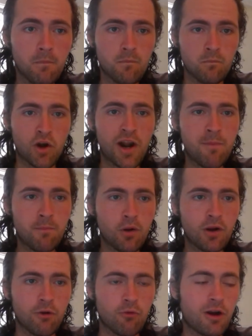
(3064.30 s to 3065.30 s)
Brian
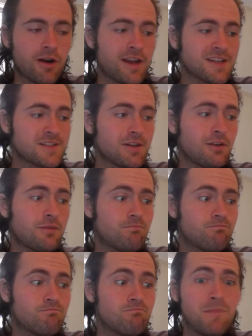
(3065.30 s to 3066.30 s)
Burke and Ron
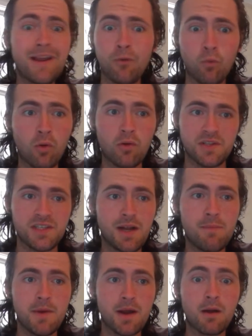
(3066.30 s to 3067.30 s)
Hextall made it worse,
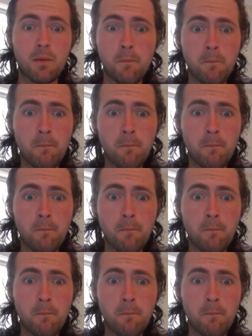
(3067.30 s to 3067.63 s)
not better.